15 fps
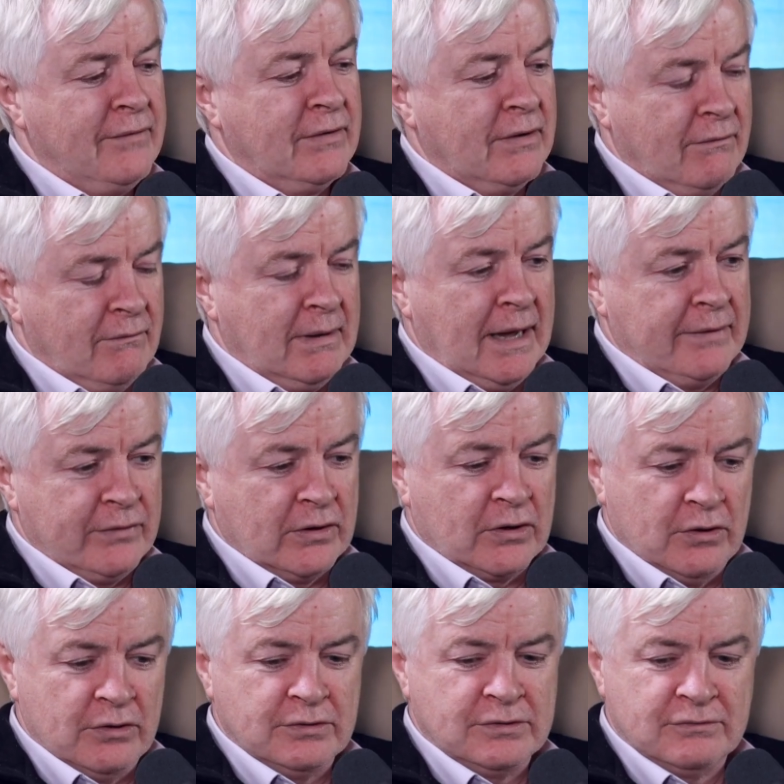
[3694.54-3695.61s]
have a we have a
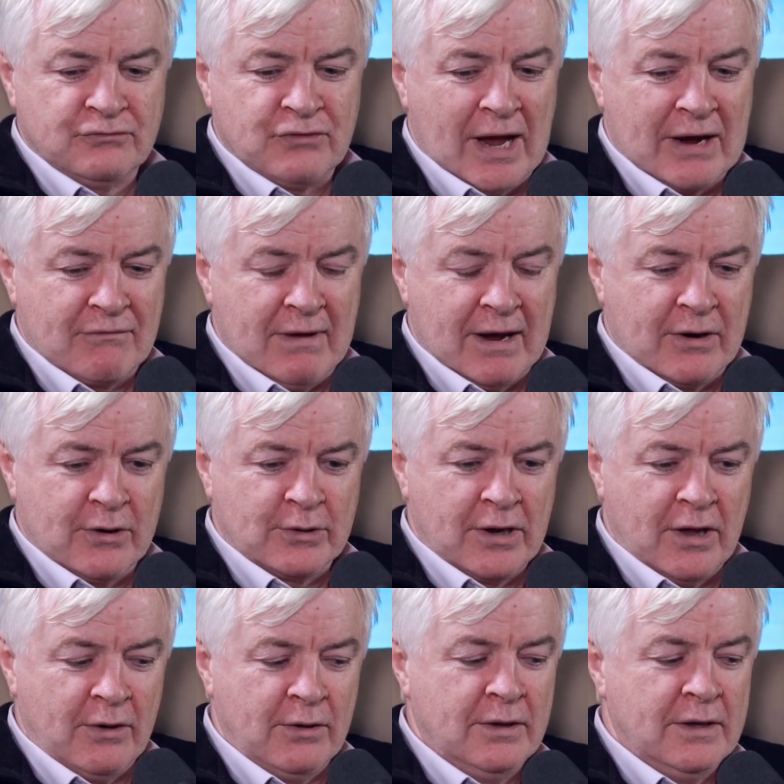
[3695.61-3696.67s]
good track record
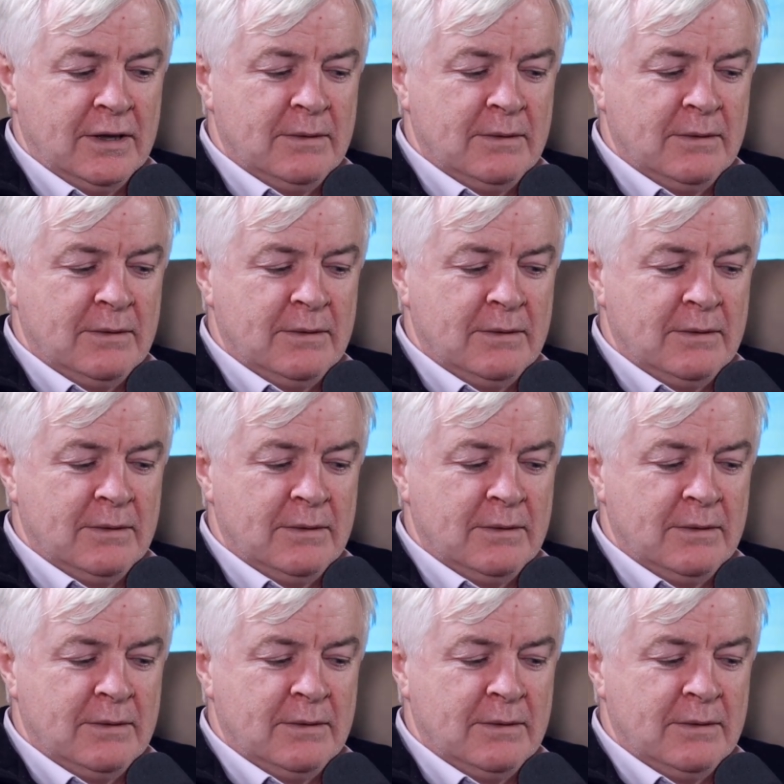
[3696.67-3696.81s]
now,